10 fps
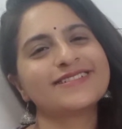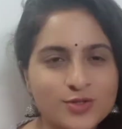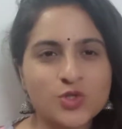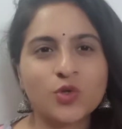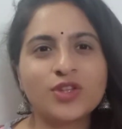
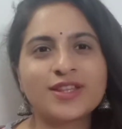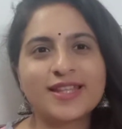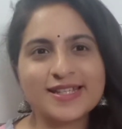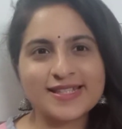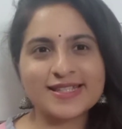so
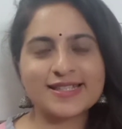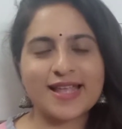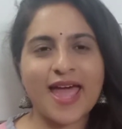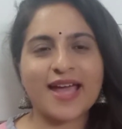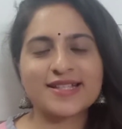this
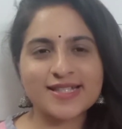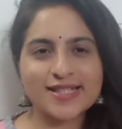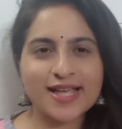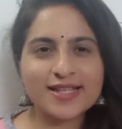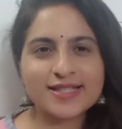
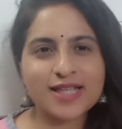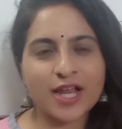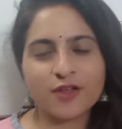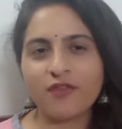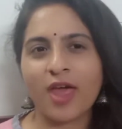exercise
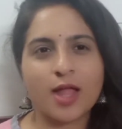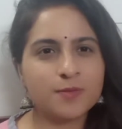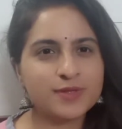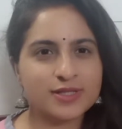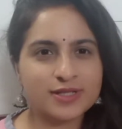kind of
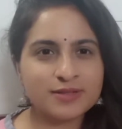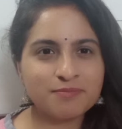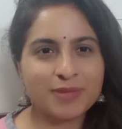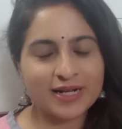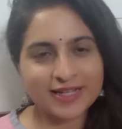helps in
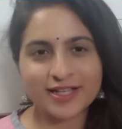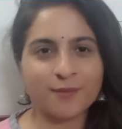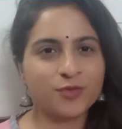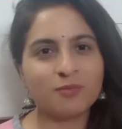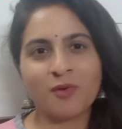building
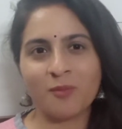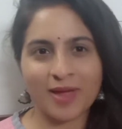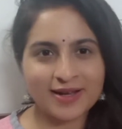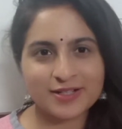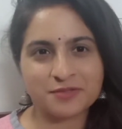up the
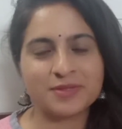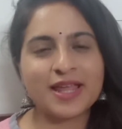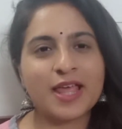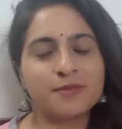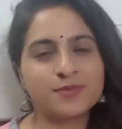momentum. It
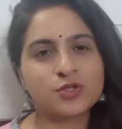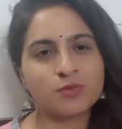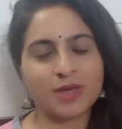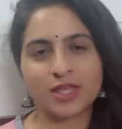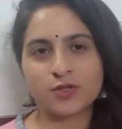helps to
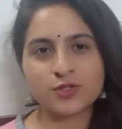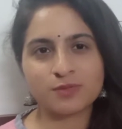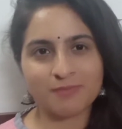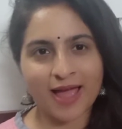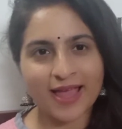make you
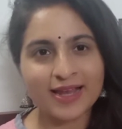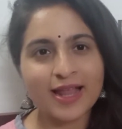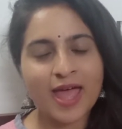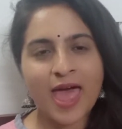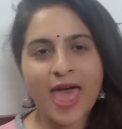smile,
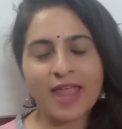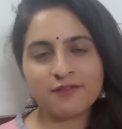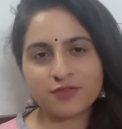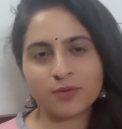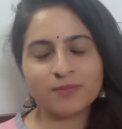and
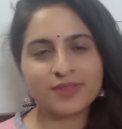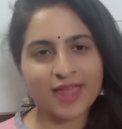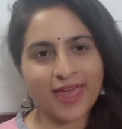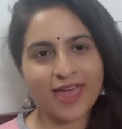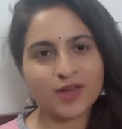from
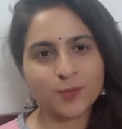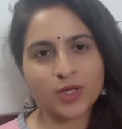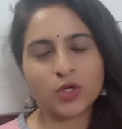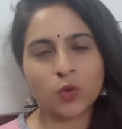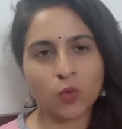there
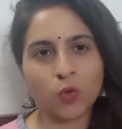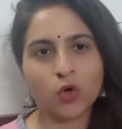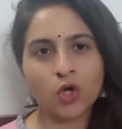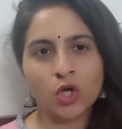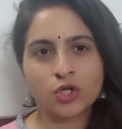we
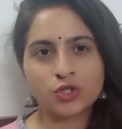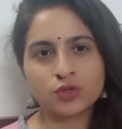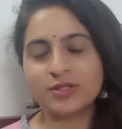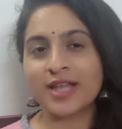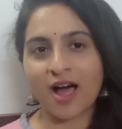go
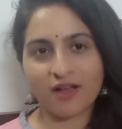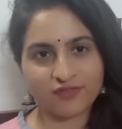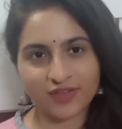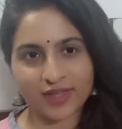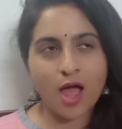to
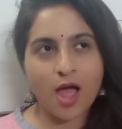laughing.